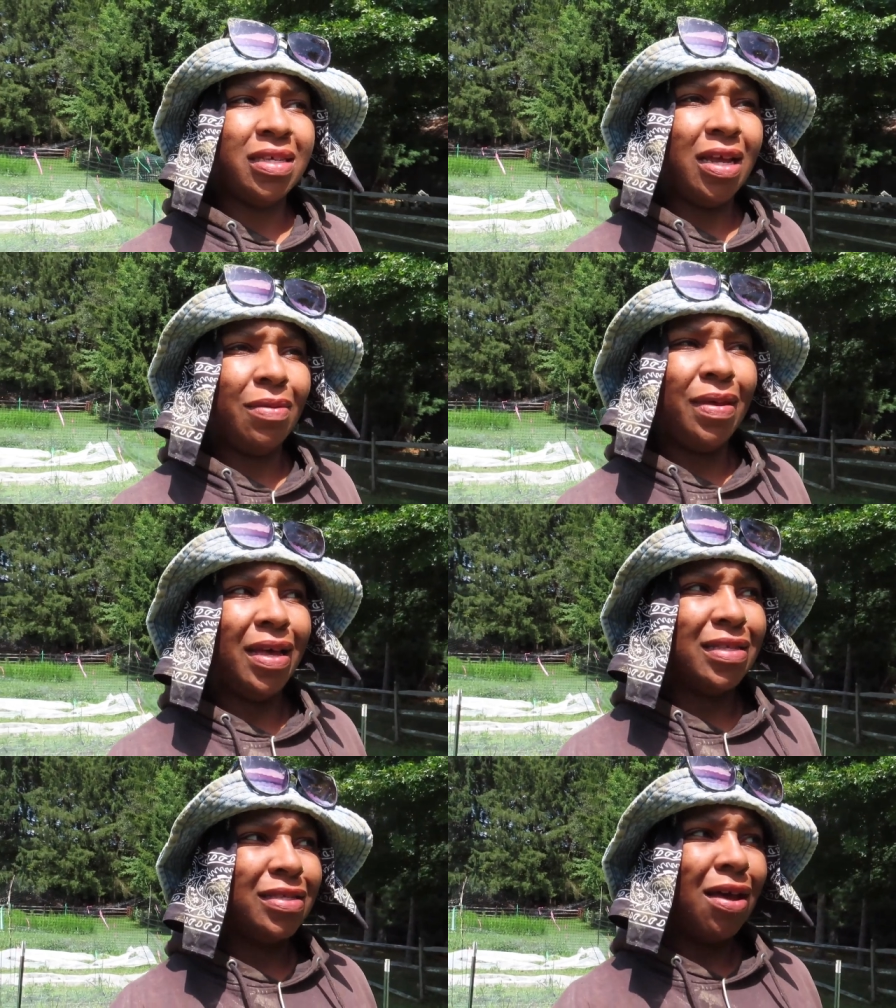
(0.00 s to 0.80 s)
today
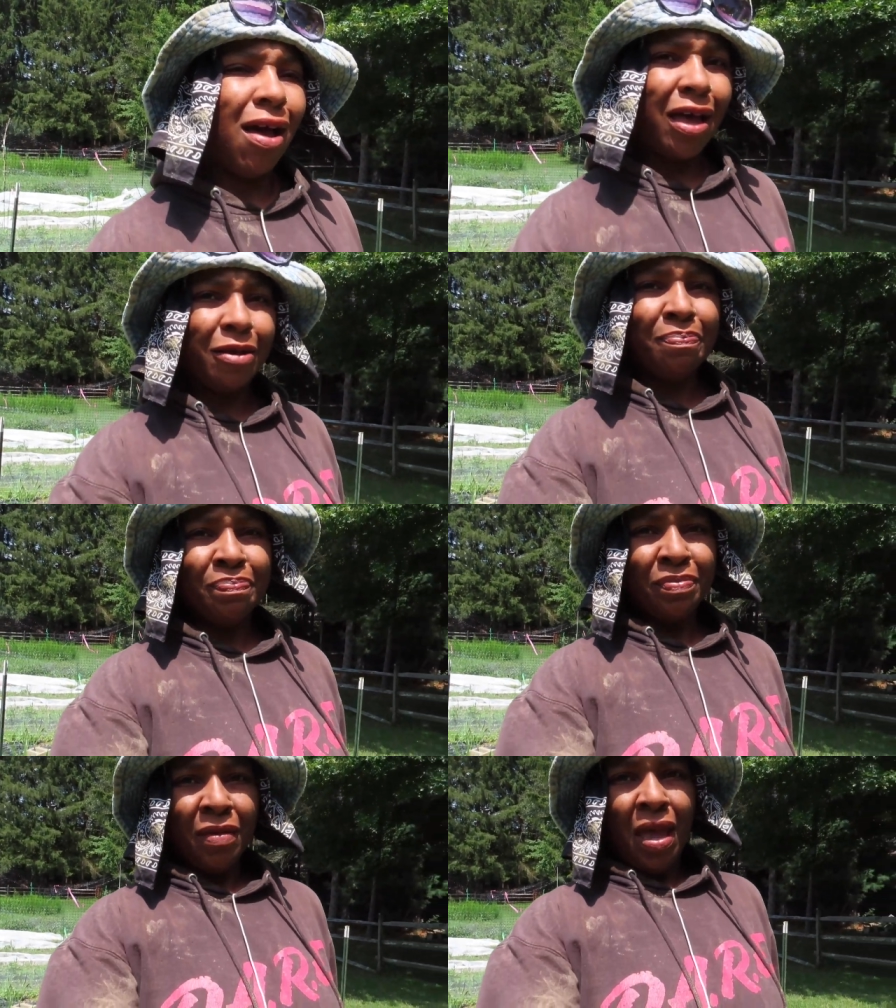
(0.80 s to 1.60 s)
because it's hot.
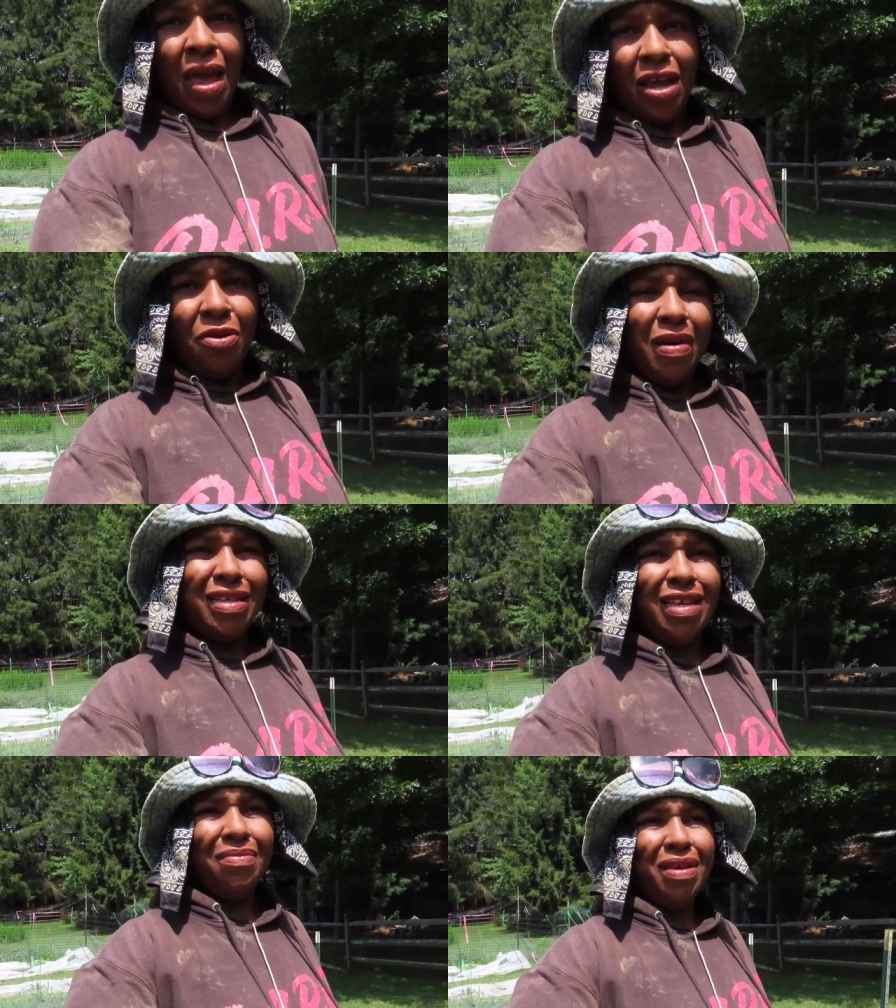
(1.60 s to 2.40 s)
And you
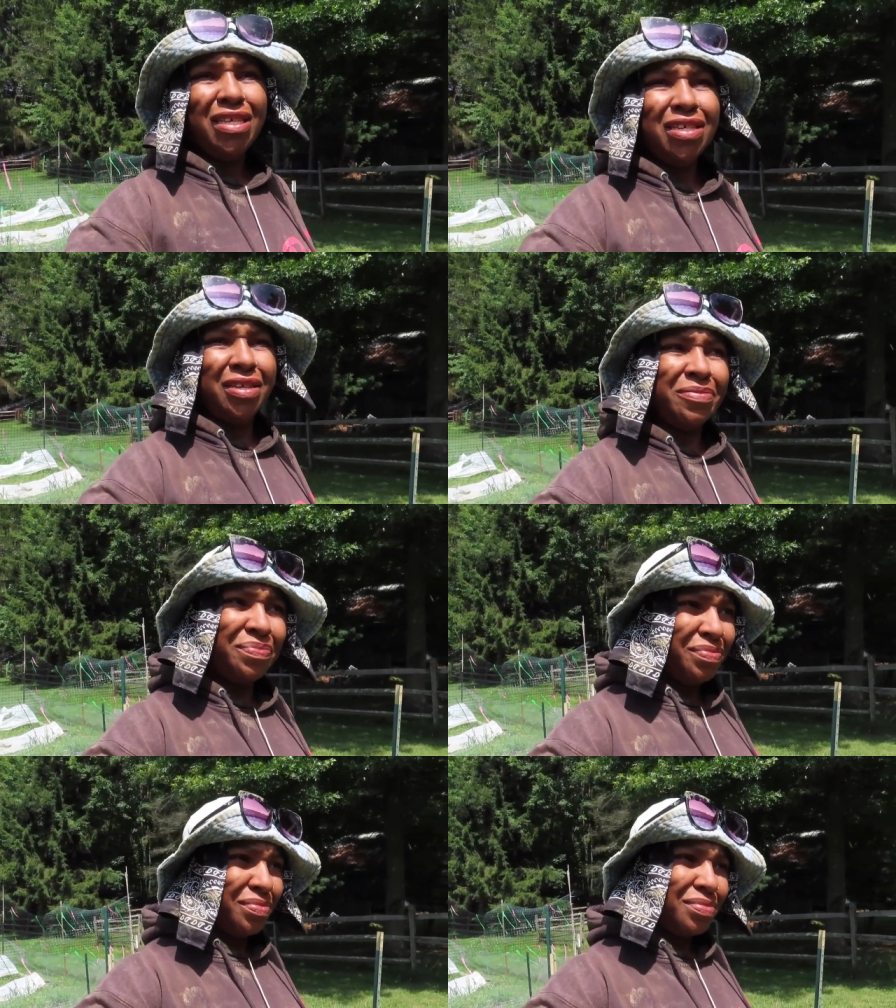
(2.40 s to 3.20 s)
might say, Misha,
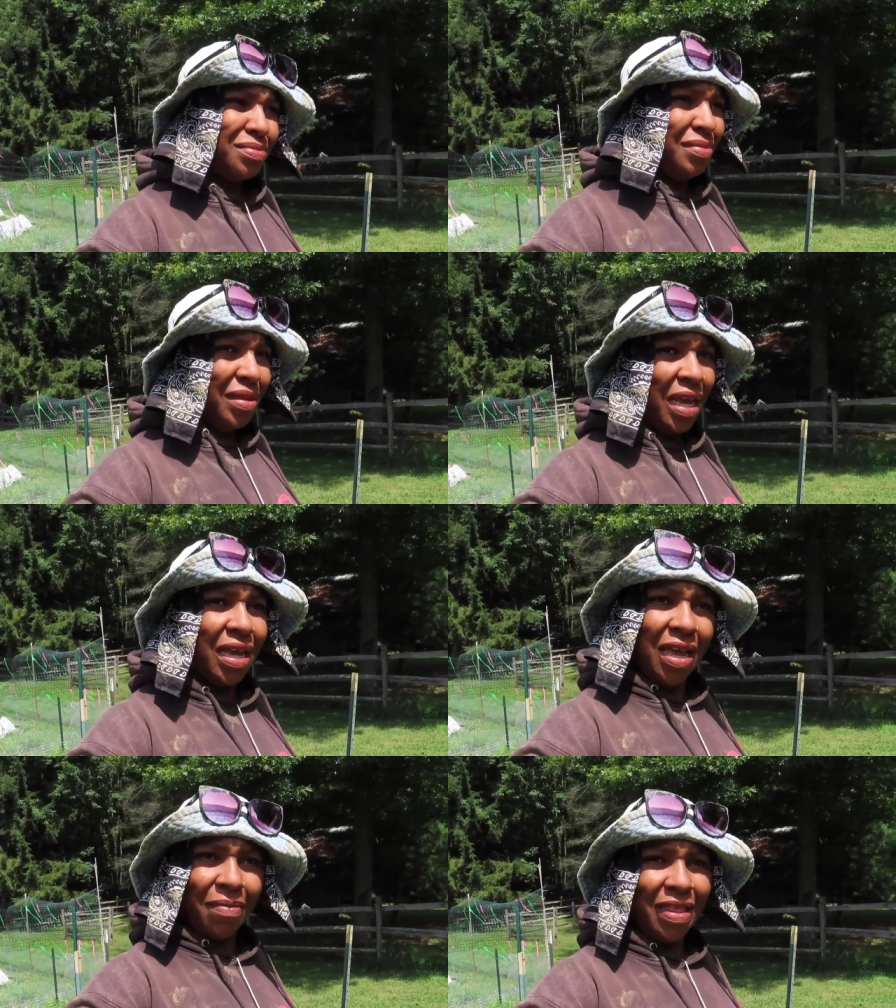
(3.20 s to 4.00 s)

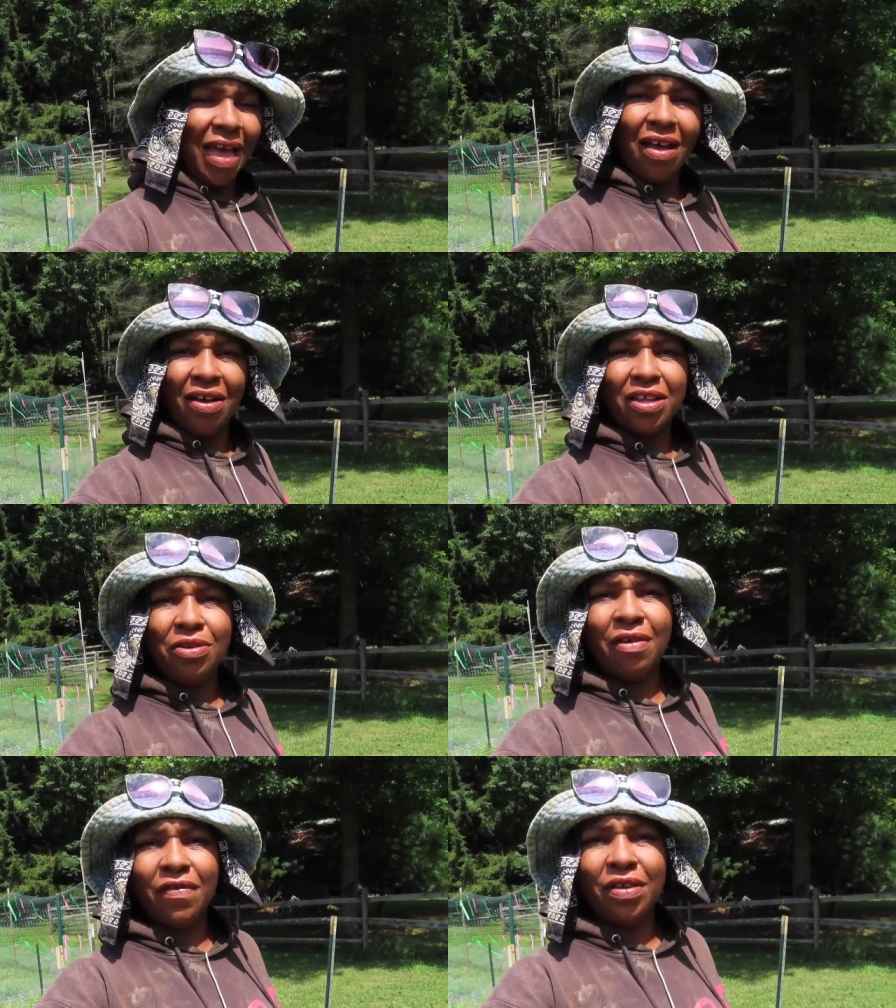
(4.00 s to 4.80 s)
it can't be that hot.
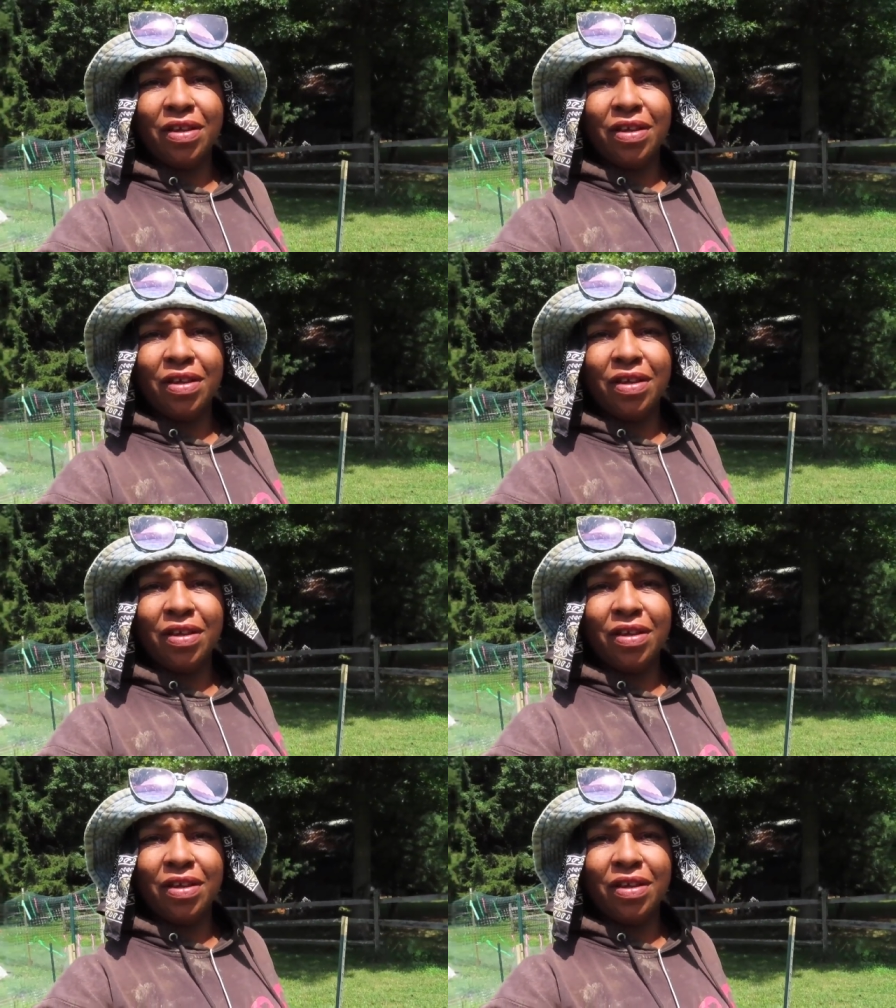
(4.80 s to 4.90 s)
You have a